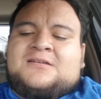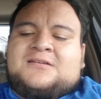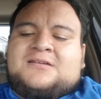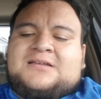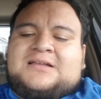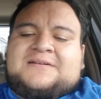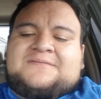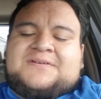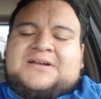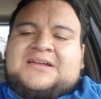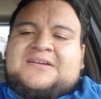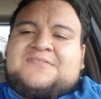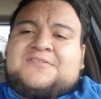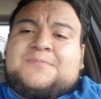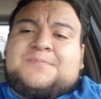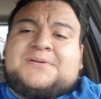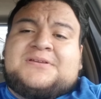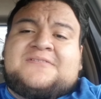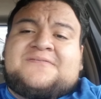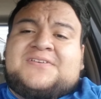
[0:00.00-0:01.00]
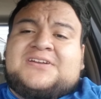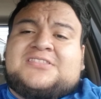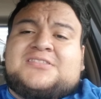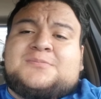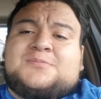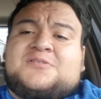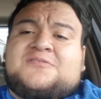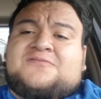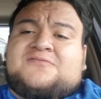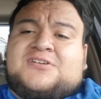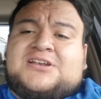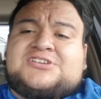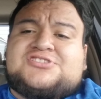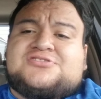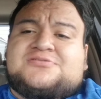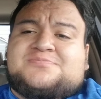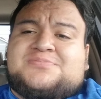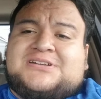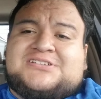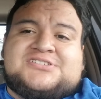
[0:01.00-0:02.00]
Have I ever been a victim of
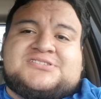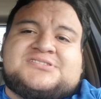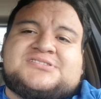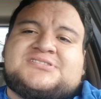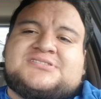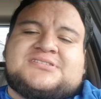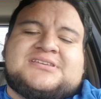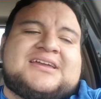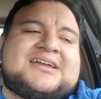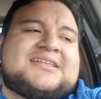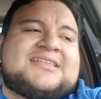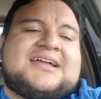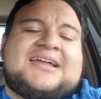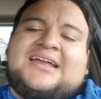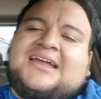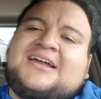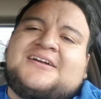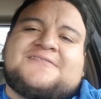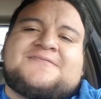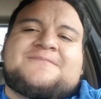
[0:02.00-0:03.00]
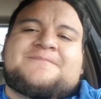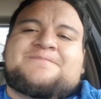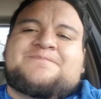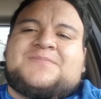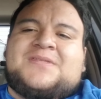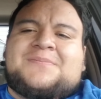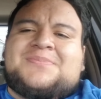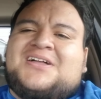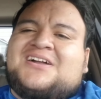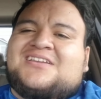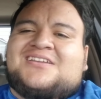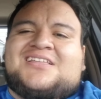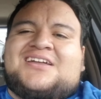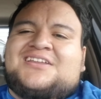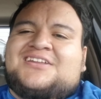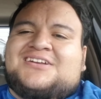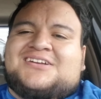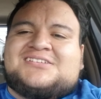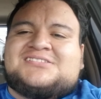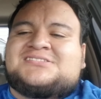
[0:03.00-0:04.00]
racial prejudice? And I have. I'm not going to lie to
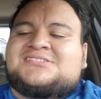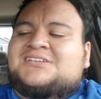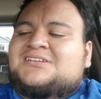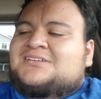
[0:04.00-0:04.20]
you guys.